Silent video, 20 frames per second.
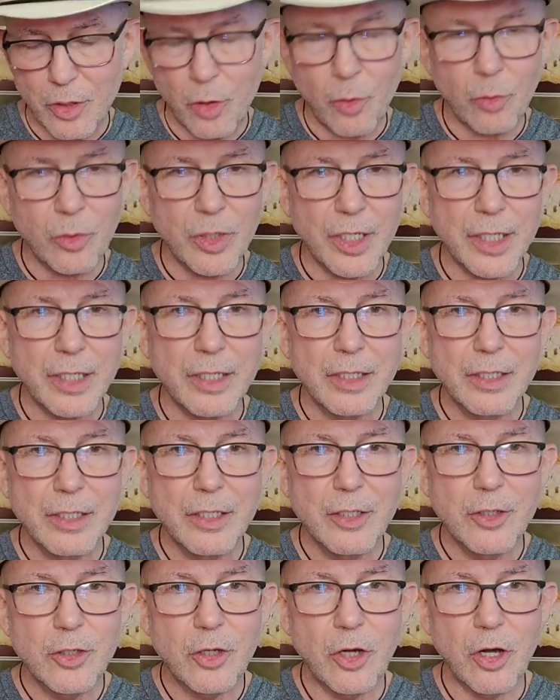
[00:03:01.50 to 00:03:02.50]
only
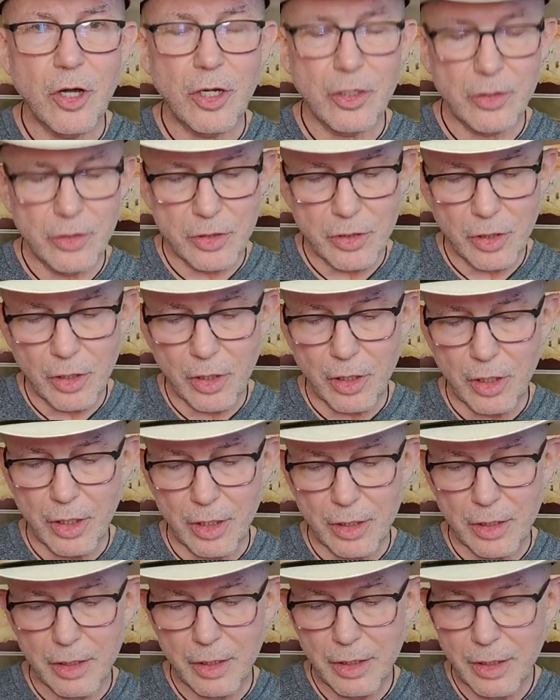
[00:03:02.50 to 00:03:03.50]
talk the
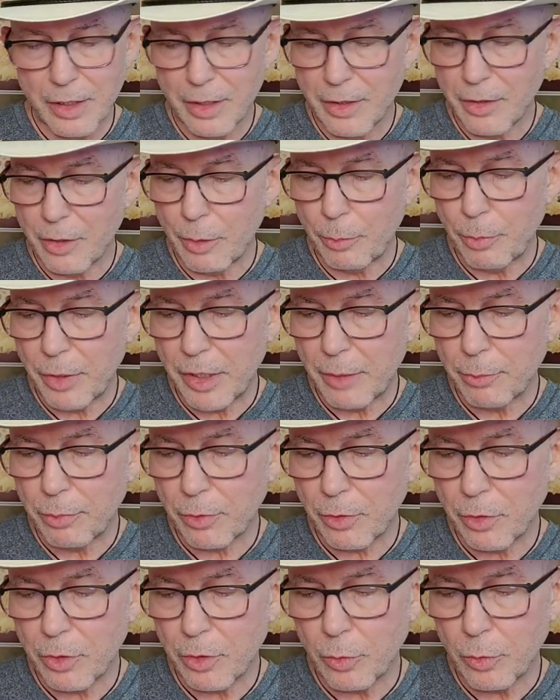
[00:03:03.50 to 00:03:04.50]
talk, the
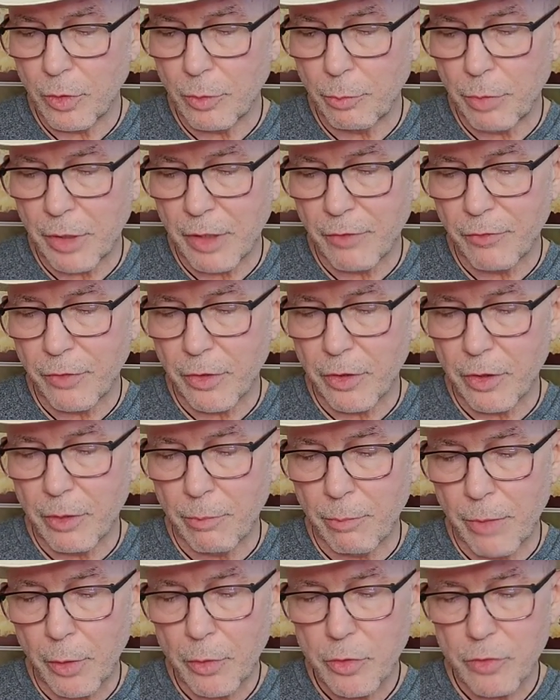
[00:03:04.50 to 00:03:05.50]
people who would benefit the
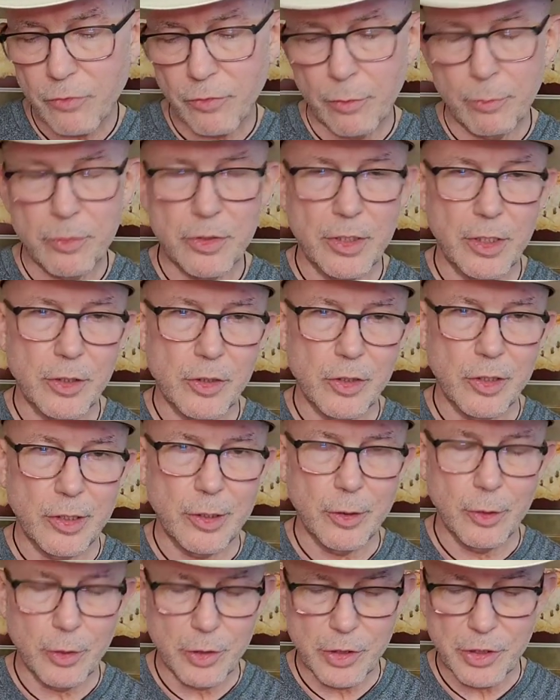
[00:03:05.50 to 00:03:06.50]
most from such
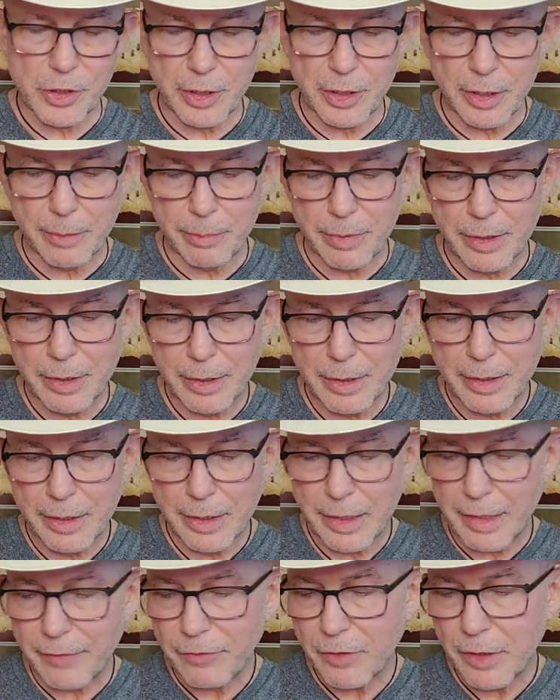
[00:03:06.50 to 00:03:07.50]
leadership,
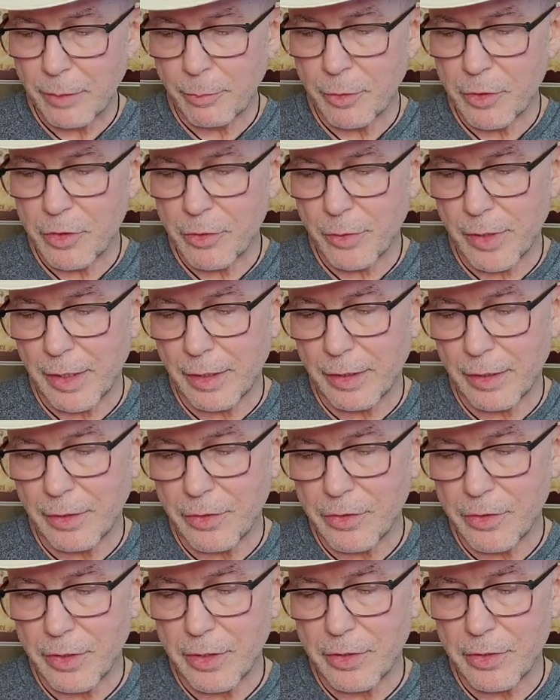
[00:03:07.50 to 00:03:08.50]
if demonstrated
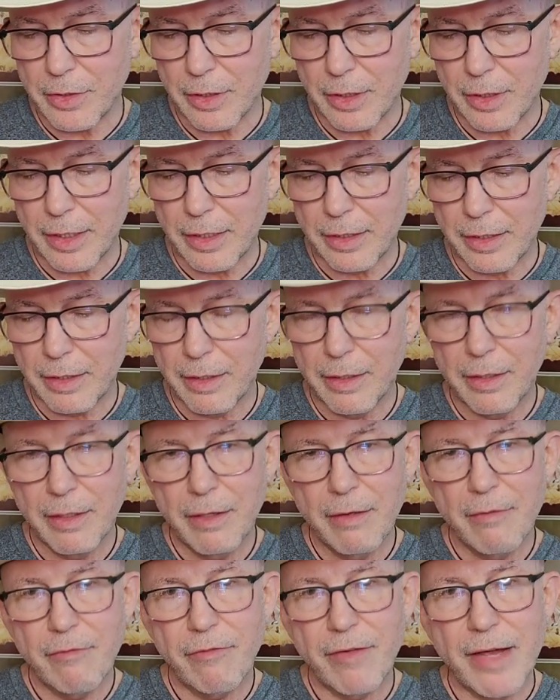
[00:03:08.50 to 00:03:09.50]
consistently,
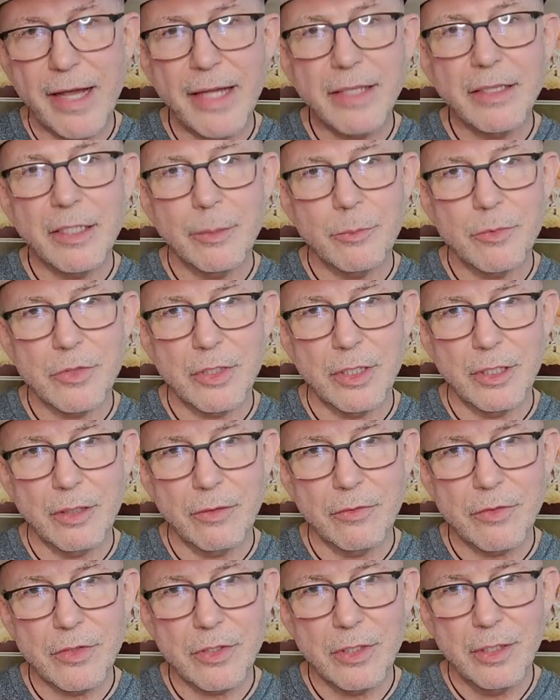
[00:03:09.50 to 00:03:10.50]
find
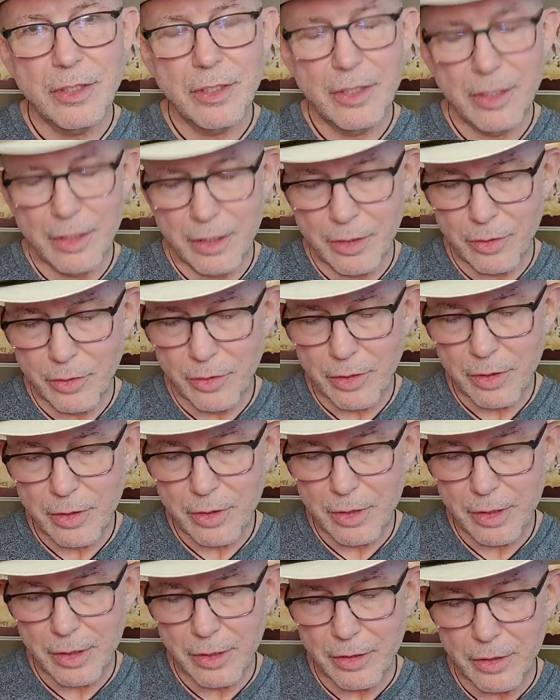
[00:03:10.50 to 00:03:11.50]
themselves under the
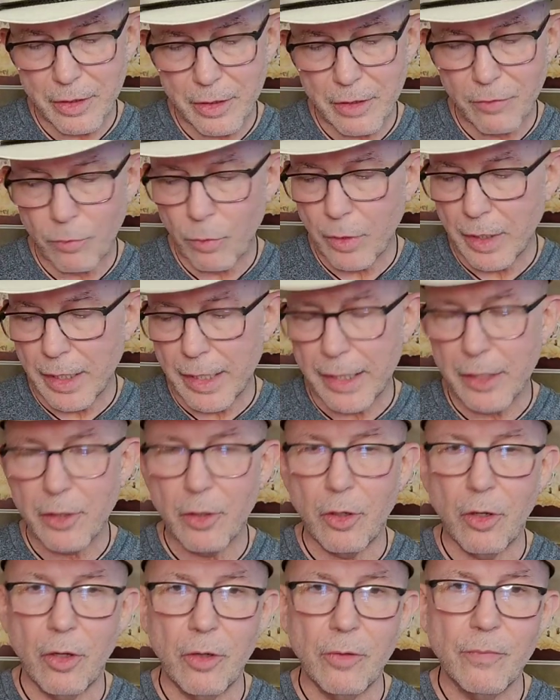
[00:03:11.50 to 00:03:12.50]
tyranny of what I
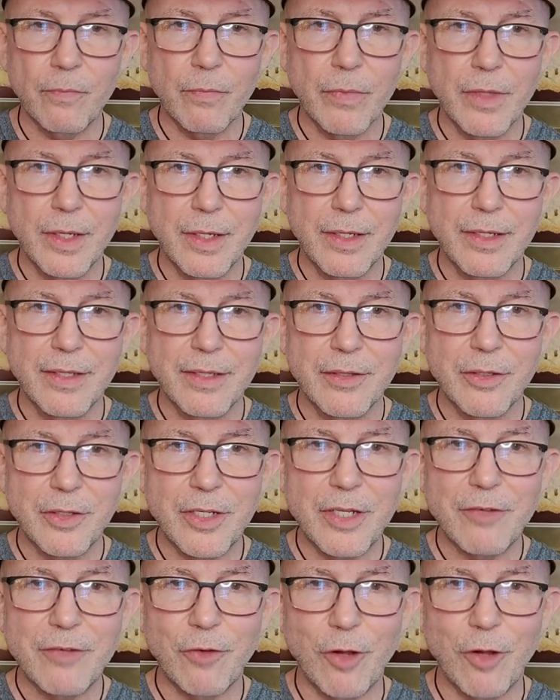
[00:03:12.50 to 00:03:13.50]
call the
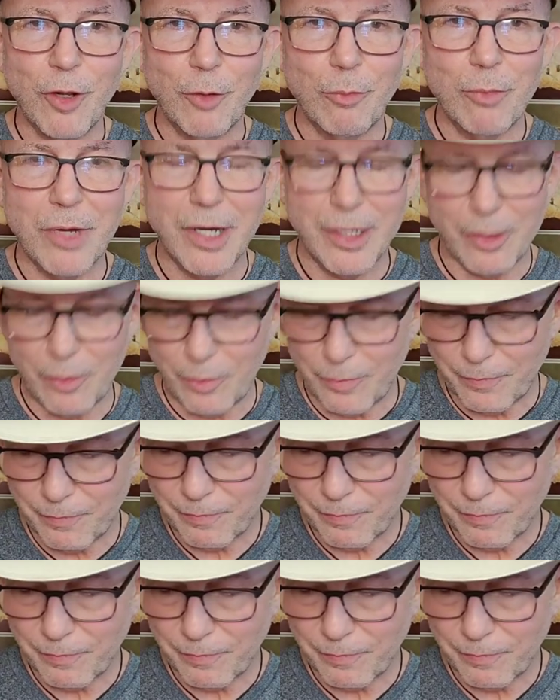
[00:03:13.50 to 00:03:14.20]
default model.